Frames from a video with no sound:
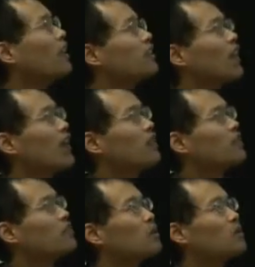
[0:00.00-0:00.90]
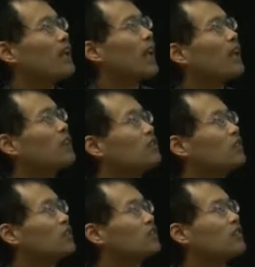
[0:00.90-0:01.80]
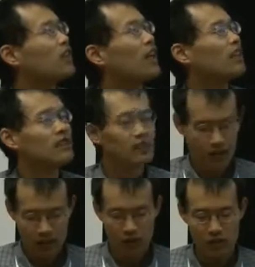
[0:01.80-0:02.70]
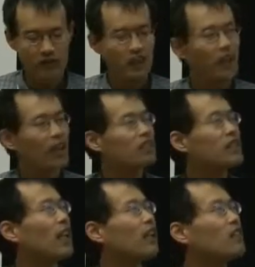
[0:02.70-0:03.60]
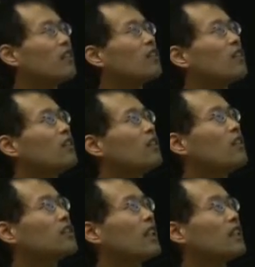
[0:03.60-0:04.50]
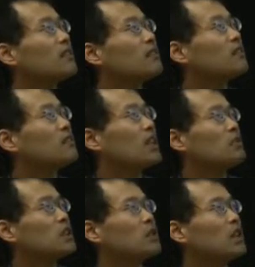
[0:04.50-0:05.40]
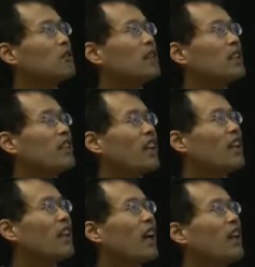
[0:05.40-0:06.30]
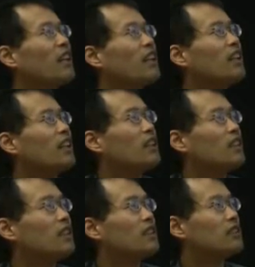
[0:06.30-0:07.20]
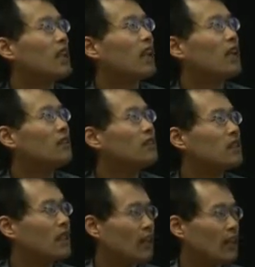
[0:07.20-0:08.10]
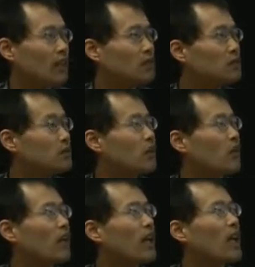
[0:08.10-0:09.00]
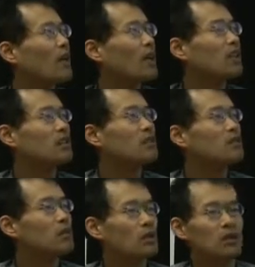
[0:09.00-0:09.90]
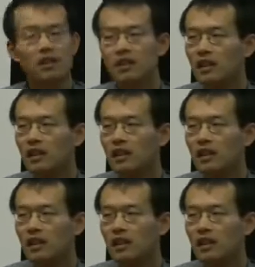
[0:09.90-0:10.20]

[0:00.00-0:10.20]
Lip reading: side to both sides through a logic channel, then with the transmission probability eta, the photon arrive at both